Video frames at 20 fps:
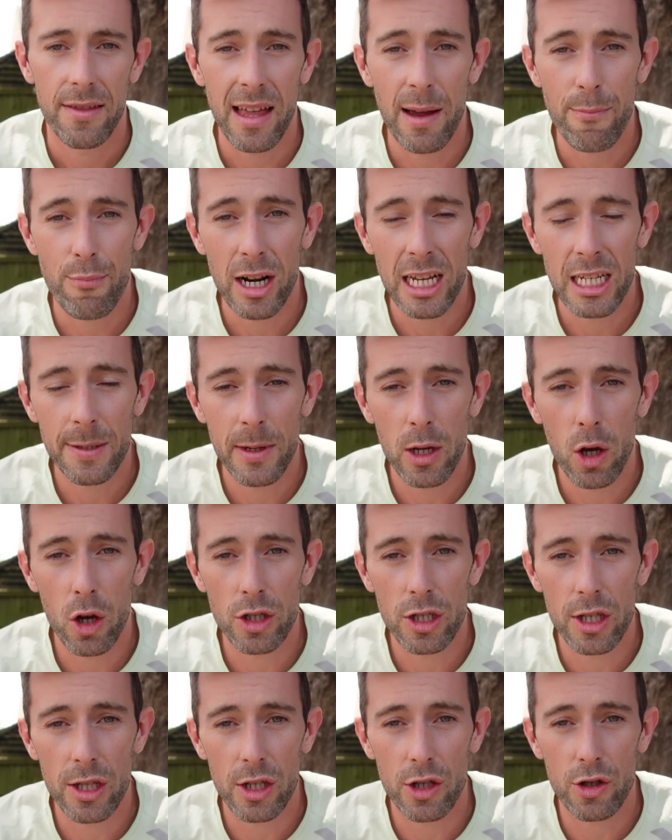That brings me
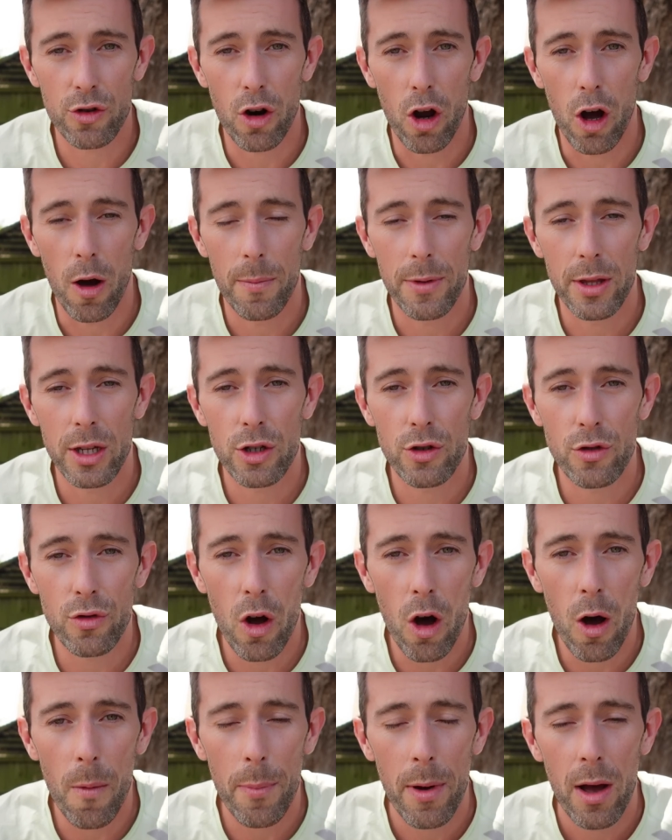onto the drop. The
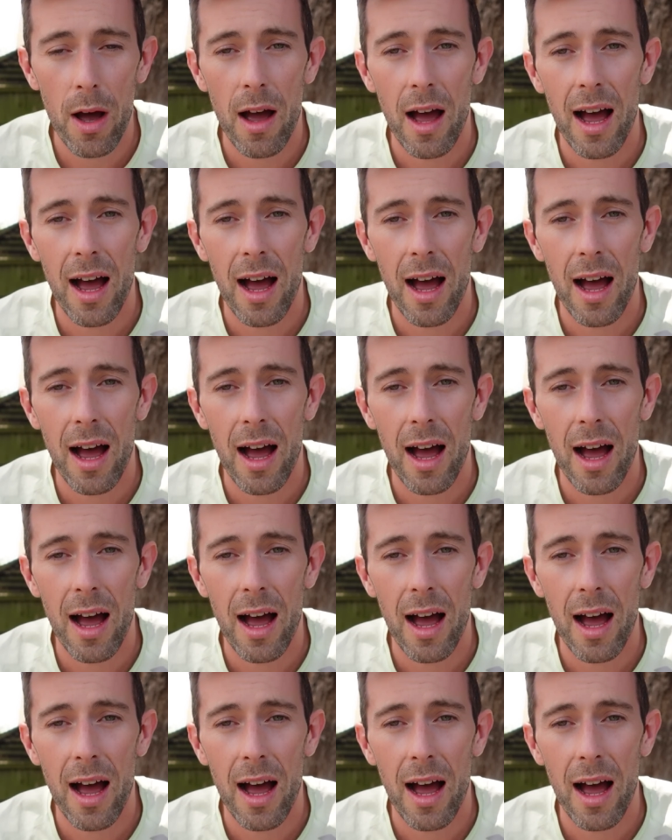drop